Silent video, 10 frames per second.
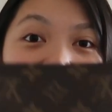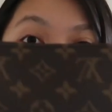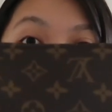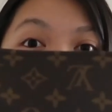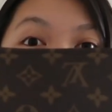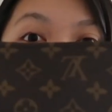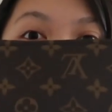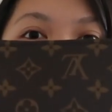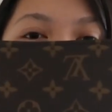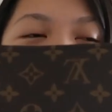this one
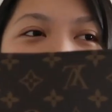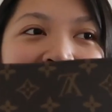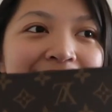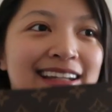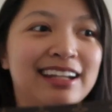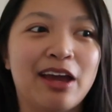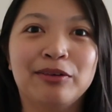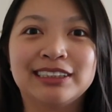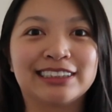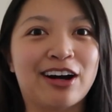and it
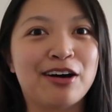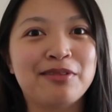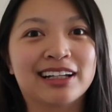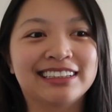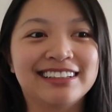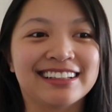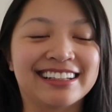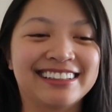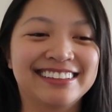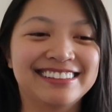was just automatically like,